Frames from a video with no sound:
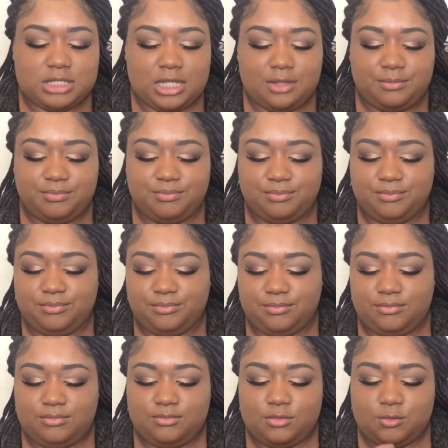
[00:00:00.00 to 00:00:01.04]
Tape.
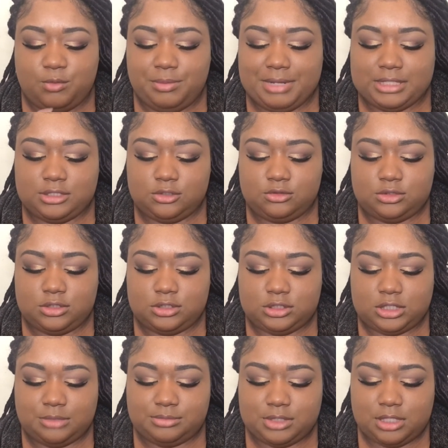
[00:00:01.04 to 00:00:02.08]
We about to use this
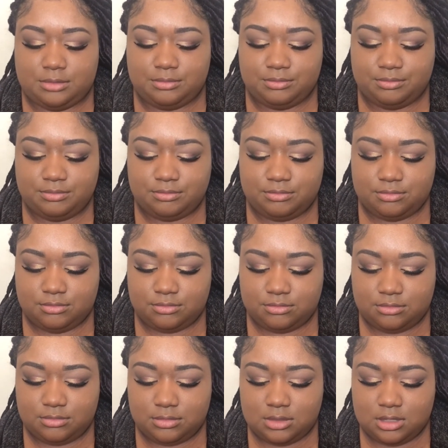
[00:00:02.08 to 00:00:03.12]
Shape Tape.
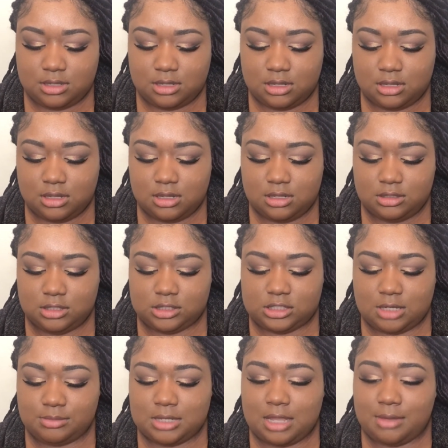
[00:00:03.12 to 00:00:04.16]
The
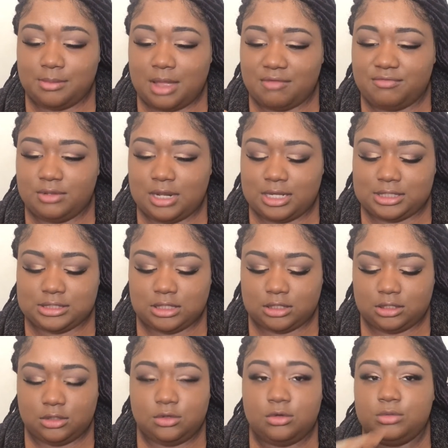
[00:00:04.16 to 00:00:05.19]
Shape Tape, I feel like, is a
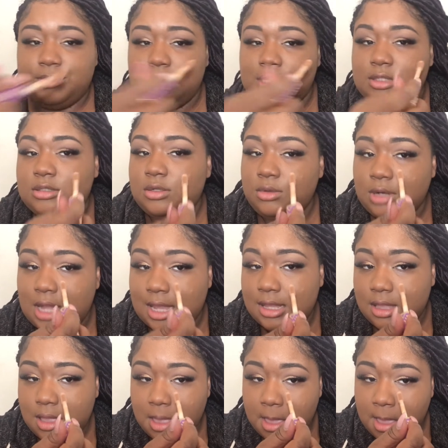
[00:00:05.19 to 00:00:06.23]
little bit too light.